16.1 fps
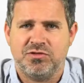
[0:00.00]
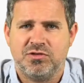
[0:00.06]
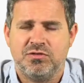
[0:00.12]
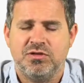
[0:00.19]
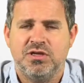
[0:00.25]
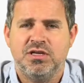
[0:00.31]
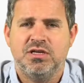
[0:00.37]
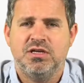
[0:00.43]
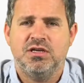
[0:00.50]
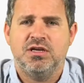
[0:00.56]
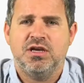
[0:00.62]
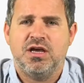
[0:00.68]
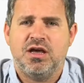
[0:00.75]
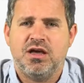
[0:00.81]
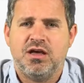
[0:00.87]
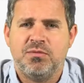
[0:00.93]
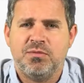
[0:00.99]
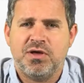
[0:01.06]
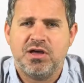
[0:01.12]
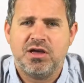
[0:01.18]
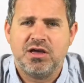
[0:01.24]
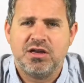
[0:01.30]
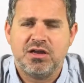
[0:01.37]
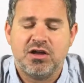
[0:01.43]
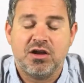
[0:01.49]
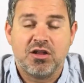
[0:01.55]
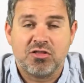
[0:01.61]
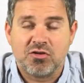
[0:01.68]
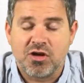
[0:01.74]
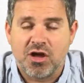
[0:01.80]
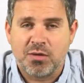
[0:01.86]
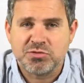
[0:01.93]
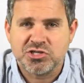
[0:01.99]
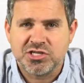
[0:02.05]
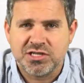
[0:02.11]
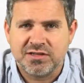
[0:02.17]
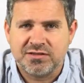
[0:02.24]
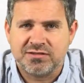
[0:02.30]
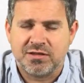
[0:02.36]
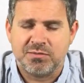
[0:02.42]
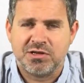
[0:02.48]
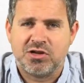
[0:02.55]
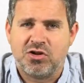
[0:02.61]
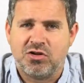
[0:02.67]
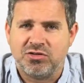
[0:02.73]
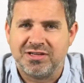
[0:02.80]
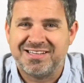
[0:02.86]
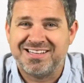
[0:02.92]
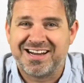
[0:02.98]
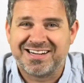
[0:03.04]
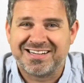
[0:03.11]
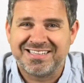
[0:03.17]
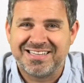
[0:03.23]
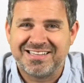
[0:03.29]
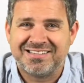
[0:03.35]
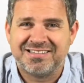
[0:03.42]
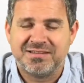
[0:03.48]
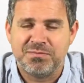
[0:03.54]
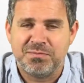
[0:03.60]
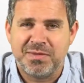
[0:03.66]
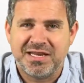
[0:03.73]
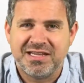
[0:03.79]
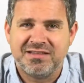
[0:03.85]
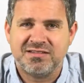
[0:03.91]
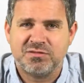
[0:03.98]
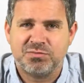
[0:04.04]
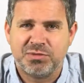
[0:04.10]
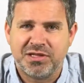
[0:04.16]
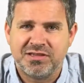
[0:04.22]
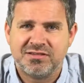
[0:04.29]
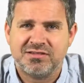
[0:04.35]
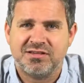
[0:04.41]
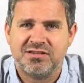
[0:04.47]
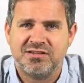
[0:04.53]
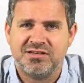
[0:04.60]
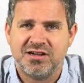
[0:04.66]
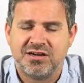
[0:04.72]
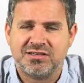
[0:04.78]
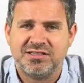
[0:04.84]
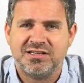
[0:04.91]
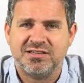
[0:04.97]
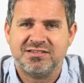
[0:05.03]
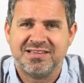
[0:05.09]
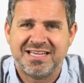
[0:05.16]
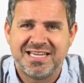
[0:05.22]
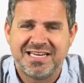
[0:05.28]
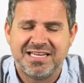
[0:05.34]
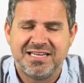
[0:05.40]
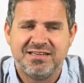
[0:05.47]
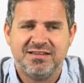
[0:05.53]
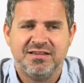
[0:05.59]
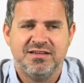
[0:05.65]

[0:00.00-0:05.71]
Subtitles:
So another option is something called ductless mini splits, ductless heating.